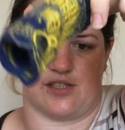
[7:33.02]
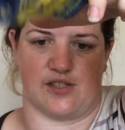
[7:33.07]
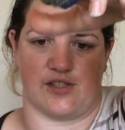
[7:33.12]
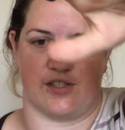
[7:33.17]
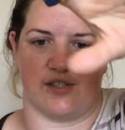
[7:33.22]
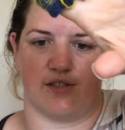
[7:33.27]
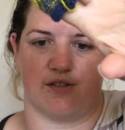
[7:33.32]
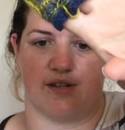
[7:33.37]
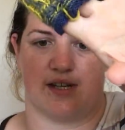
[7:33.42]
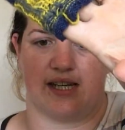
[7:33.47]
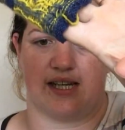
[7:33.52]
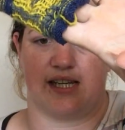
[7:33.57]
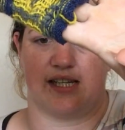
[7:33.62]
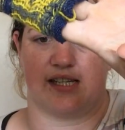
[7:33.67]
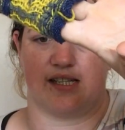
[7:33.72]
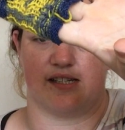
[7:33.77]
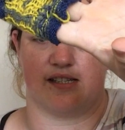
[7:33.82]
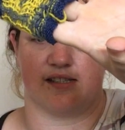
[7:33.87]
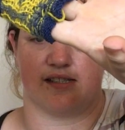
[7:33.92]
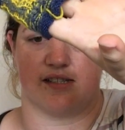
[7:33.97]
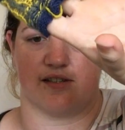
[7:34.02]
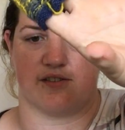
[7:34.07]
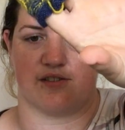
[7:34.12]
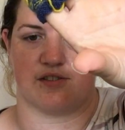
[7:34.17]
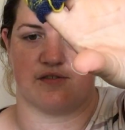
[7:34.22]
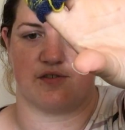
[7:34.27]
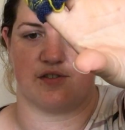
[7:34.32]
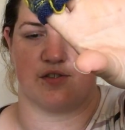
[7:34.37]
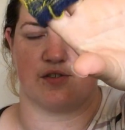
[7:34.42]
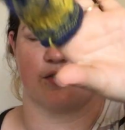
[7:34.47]
into a
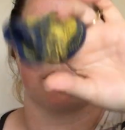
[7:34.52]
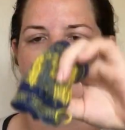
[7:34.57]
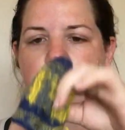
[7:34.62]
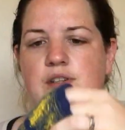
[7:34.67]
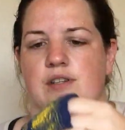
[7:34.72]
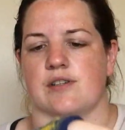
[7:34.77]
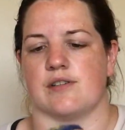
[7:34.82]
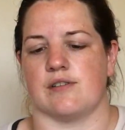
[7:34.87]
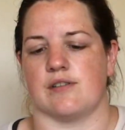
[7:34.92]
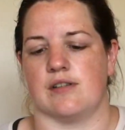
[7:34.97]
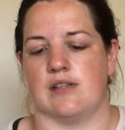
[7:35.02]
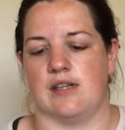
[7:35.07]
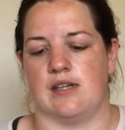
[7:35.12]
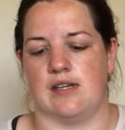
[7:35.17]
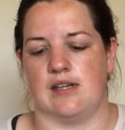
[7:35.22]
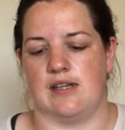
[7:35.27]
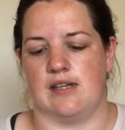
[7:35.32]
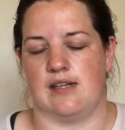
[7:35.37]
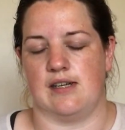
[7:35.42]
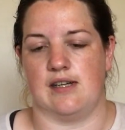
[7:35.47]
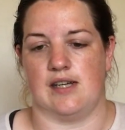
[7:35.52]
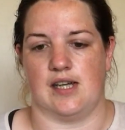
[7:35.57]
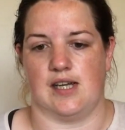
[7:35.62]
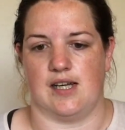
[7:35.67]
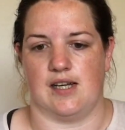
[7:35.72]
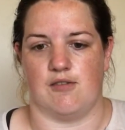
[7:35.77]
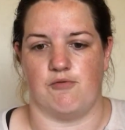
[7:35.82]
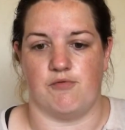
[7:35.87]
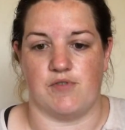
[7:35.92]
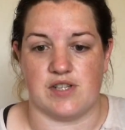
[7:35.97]
series of tutorial
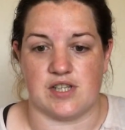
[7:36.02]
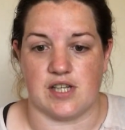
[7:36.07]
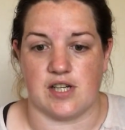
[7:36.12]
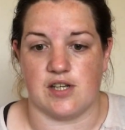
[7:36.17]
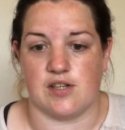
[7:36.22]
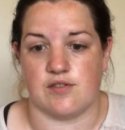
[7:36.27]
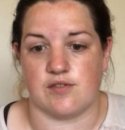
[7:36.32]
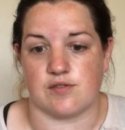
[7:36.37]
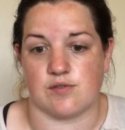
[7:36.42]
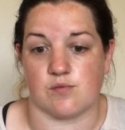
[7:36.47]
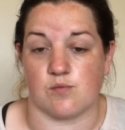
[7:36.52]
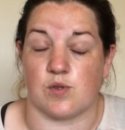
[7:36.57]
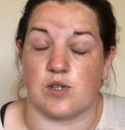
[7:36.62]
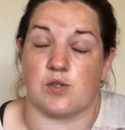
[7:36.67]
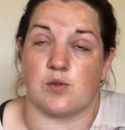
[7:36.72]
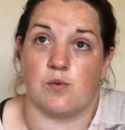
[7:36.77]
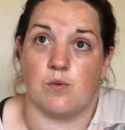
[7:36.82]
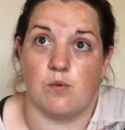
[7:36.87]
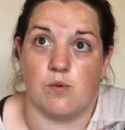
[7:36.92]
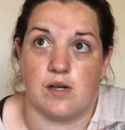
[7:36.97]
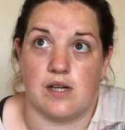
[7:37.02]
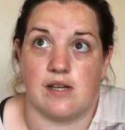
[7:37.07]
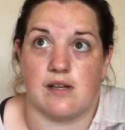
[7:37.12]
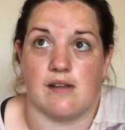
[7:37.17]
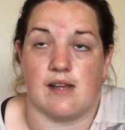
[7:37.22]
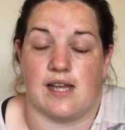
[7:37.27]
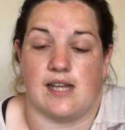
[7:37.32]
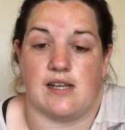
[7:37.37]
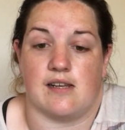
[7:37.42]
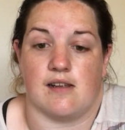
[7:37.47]
videos, which
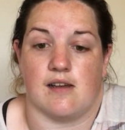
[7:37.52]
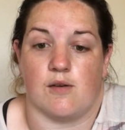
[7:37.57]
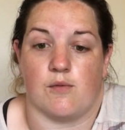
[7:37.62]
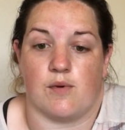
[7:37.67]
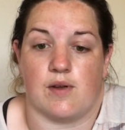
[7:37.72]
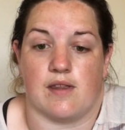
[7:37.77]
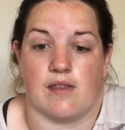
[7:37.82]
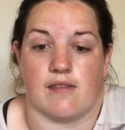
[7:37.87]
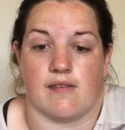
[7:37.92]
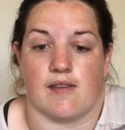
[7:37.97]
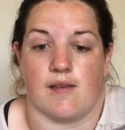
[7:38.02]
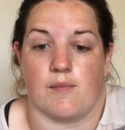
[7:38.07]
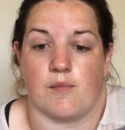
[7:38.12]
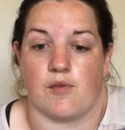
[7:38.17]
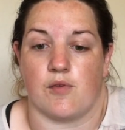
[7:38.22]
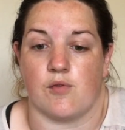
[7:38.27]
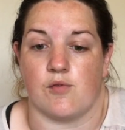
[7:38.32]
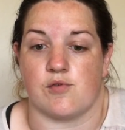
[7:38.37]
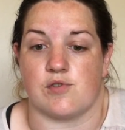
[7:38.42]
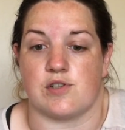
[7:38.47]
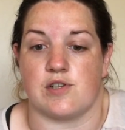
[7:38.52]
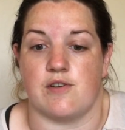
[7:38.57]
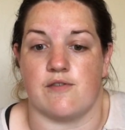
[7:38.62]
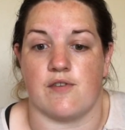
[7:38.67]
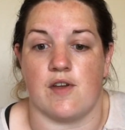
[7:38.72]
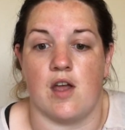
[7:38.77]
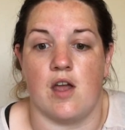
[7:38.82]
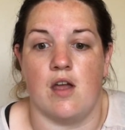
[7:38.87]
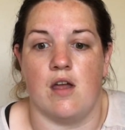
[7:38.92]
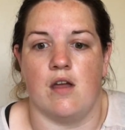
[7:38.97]
will end up with some sort
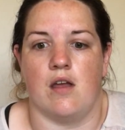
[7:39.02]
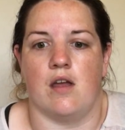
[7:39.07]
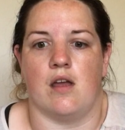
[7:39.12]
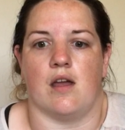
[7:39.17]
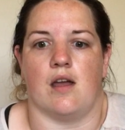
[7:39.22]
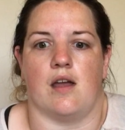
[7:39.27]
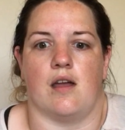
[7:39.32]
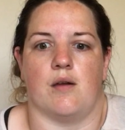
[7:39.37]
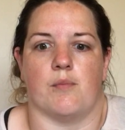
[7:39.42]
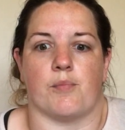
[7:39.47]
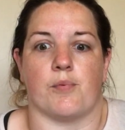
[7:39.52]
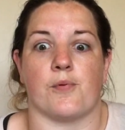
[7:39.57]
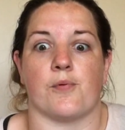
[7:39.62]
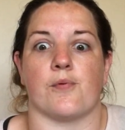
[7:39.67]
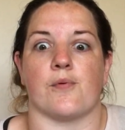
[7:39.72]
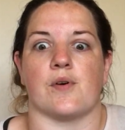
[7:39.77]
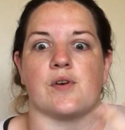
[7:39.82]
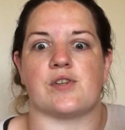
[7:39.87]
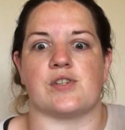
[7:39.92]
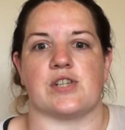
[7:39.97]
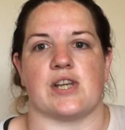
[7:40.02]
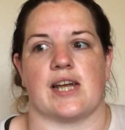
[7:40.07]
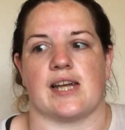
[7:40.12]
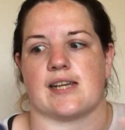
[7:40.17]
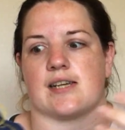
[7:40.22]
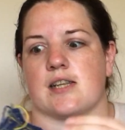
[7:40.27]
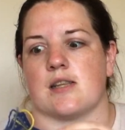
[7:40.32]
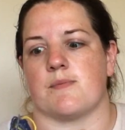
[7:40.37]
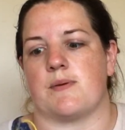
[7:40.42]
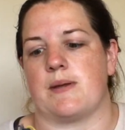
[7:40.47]
of
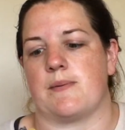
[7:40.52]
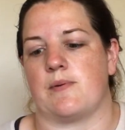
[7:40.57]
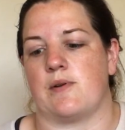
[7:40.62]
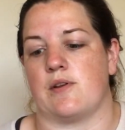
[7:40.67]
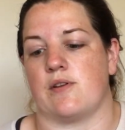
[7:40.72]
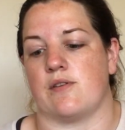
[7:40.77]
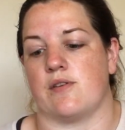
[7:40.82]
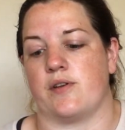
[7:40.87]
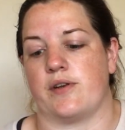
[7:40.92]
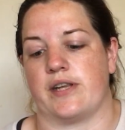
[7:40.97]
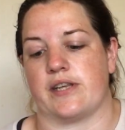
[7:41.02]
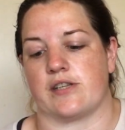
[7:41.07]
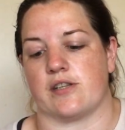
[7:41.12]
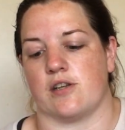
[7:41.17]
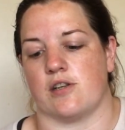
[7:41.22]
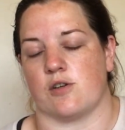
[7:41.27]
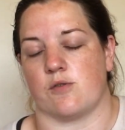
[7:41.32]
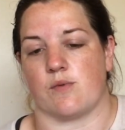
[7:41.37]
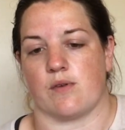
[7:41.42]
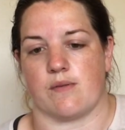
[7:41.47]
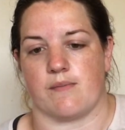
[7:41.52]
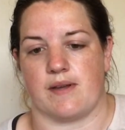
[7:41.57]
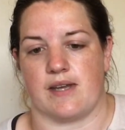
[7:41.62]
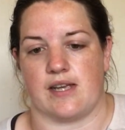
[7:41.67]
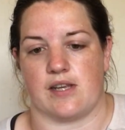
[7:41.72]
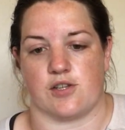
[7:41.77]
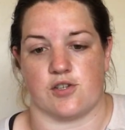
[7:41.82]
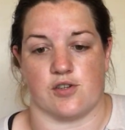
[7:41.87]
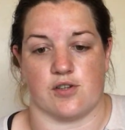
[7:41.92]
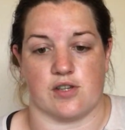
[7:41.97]
project that the people who knit along with
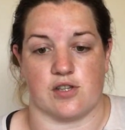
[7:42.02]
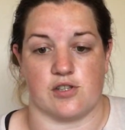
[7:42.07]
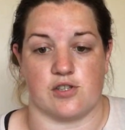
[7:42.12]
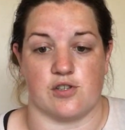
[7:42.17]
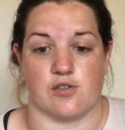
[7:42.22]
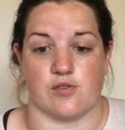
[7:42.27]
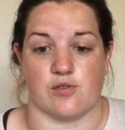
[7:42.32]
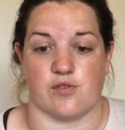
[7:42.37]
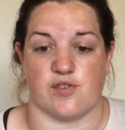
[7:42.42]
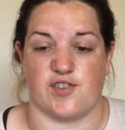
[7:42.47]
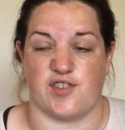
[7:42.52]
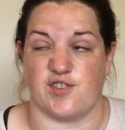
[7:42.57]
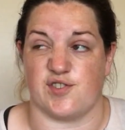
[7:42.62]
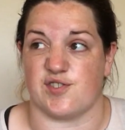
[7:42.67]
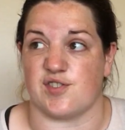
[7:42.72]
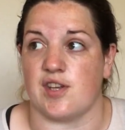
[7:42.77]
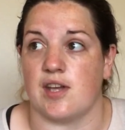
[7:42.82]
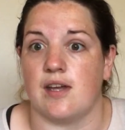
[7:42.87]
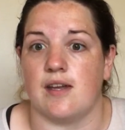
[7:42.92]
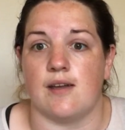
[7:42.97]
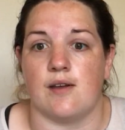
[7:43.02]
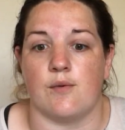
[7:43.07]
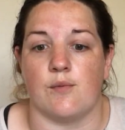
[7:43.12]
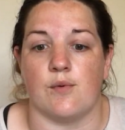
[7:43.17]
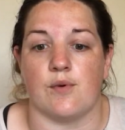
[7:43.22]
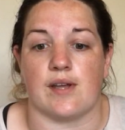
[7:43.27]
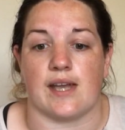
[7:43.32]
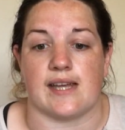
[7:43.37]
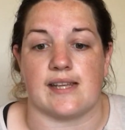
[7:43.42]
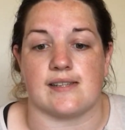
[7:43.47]
me during the tutorials
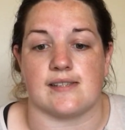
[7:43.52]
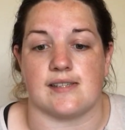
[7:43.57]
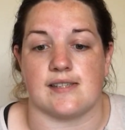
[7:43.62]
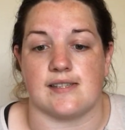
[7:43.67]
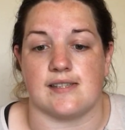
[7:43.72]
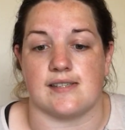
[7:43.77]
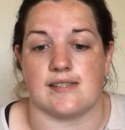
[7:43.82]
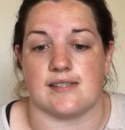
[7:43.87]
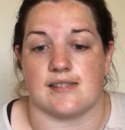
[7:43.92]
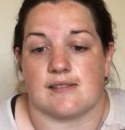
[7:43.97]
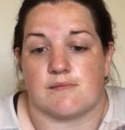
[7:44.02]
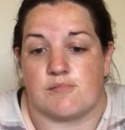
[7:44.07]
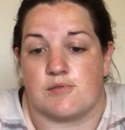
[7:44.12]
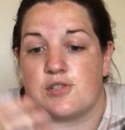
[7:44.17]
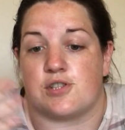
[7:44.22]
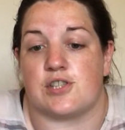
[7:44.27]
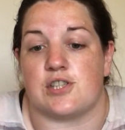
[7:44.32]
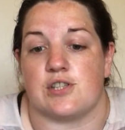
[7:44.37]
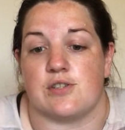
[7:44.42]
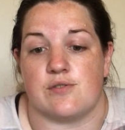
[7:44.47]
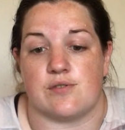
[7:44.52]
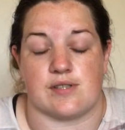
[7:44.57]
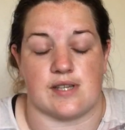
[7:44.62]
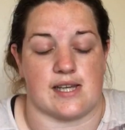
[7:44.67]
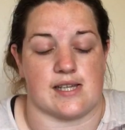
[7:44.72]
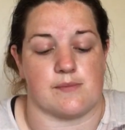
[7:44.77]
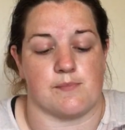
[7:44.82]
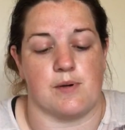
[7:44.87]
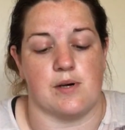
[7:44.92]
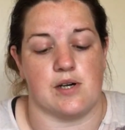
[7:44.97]
will get to
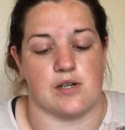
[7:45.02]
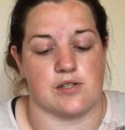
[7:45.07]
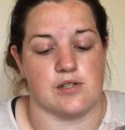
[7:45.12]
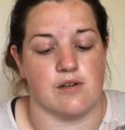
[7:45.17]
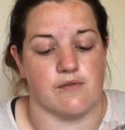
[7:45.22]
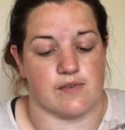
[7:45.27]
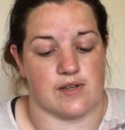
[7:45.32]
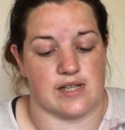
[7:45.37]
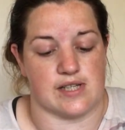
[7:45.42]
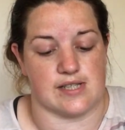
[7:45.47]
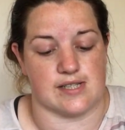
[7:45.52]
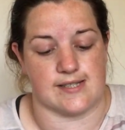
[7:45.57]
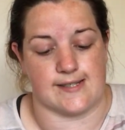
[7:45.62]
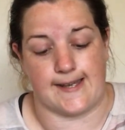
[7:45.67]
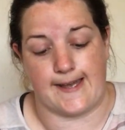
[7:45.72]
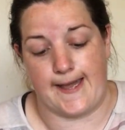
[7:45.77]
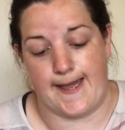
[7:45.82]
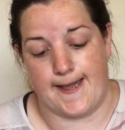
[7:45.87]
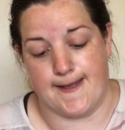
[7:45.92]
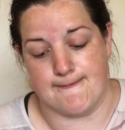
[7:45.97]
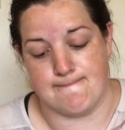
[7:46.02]
produce as part of it.